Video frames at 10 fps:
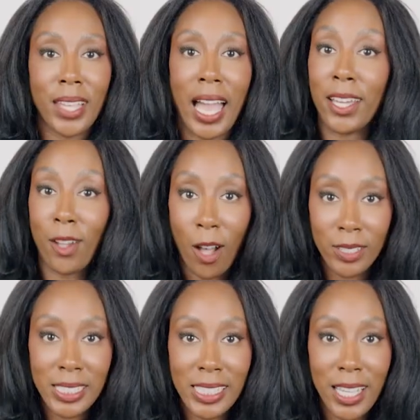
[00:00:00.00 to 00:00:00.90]
And I'll
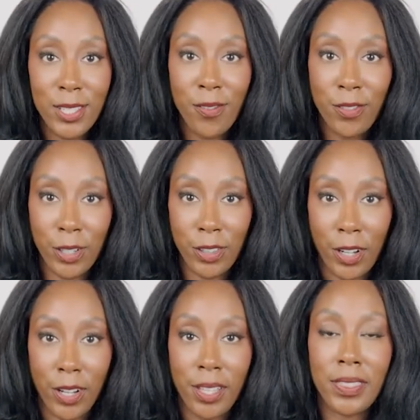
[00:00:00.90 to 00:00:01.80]
discuss
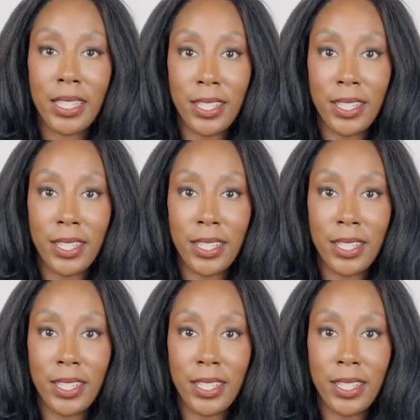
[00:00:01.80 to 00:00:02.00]
further the